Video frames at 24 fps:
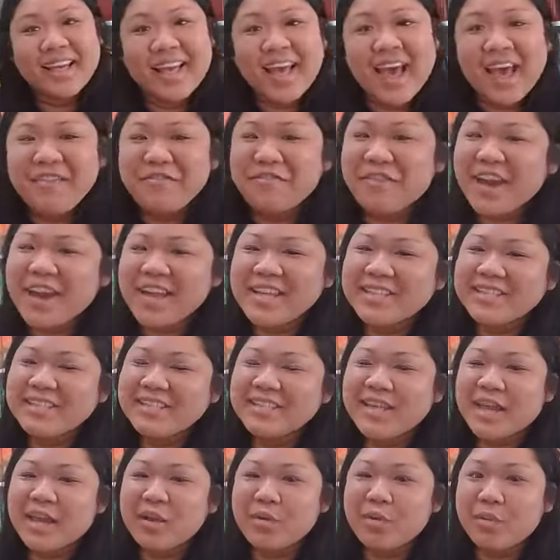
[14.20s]
Hi friends,
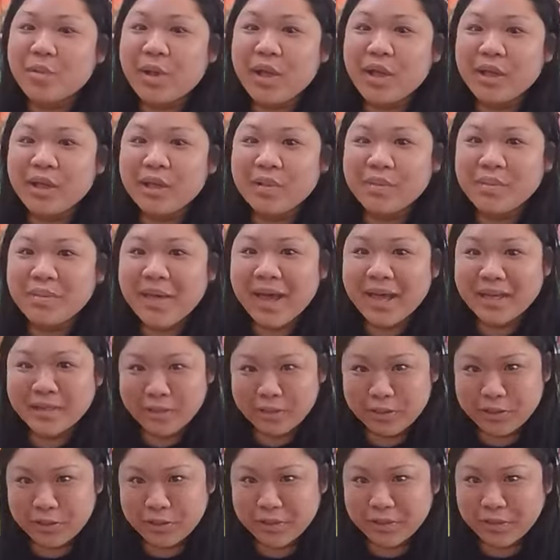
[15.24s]
and welcome back
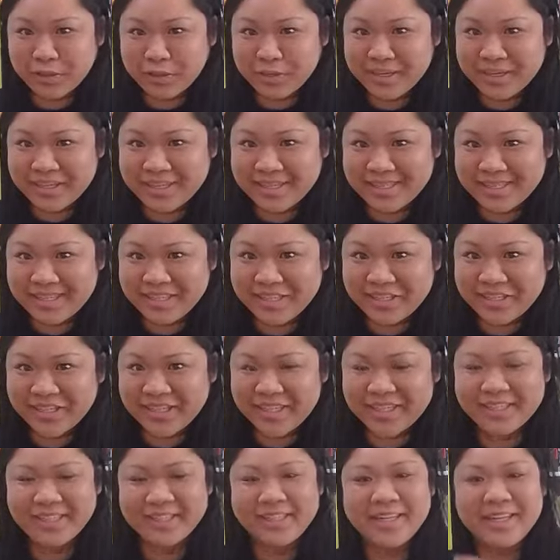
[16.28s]
to Story
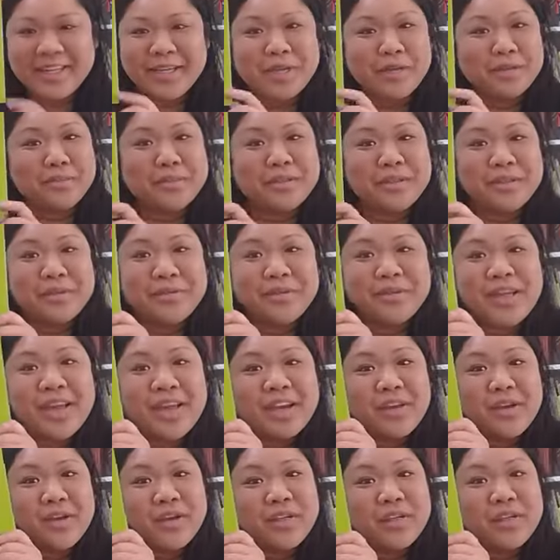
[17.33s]
Station. I'm so glad
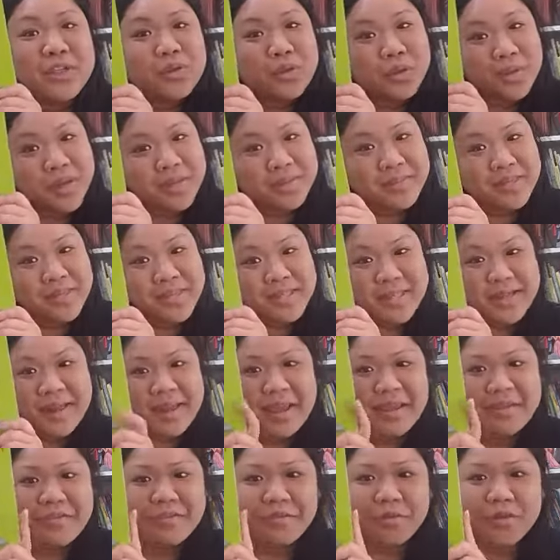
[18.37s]
you can join me
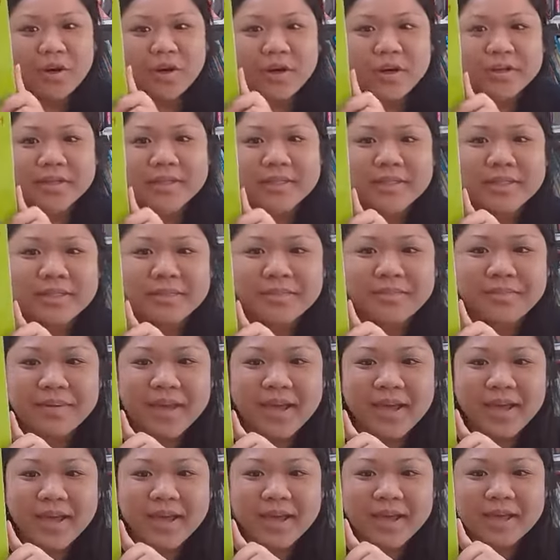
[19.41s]
today for our
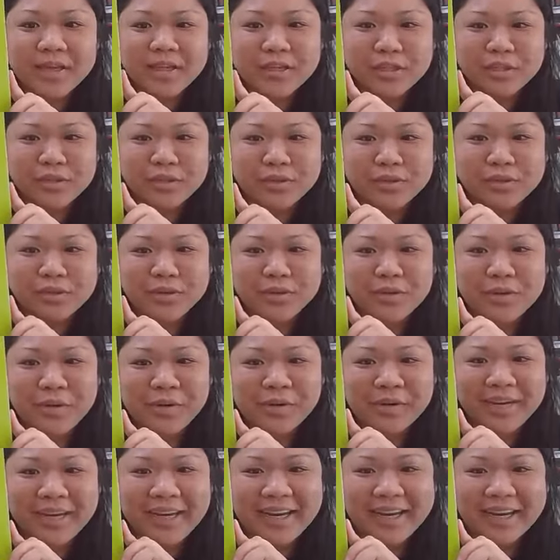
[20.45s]
special
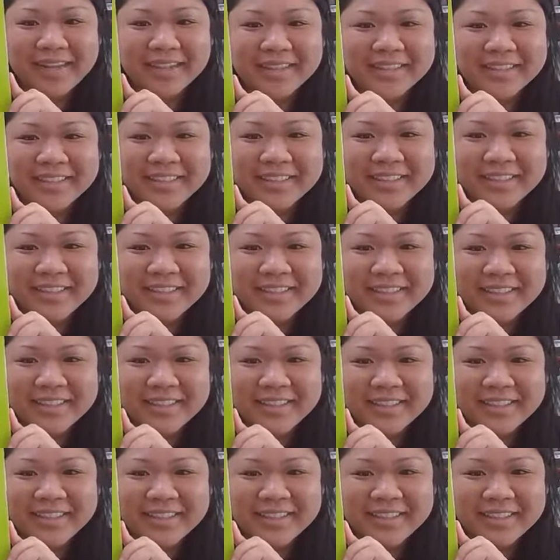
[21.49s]
story.
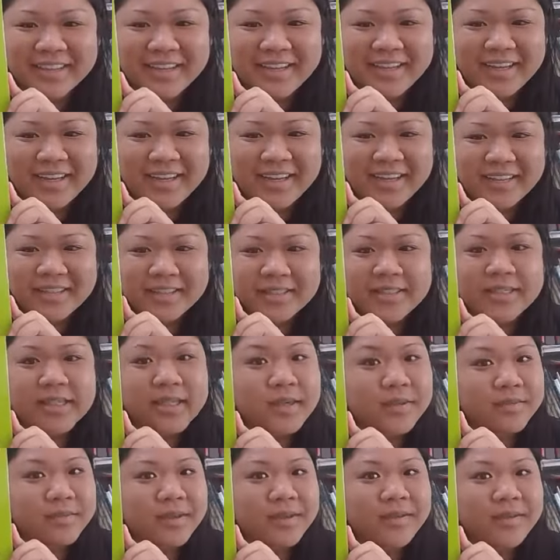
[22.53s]
It's
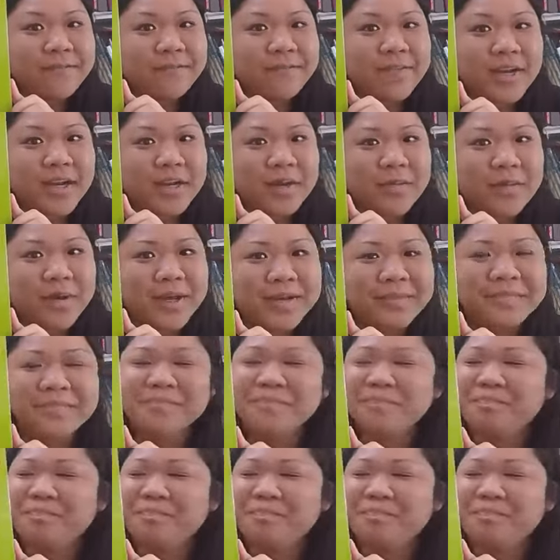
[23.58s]
gonna be a funny one.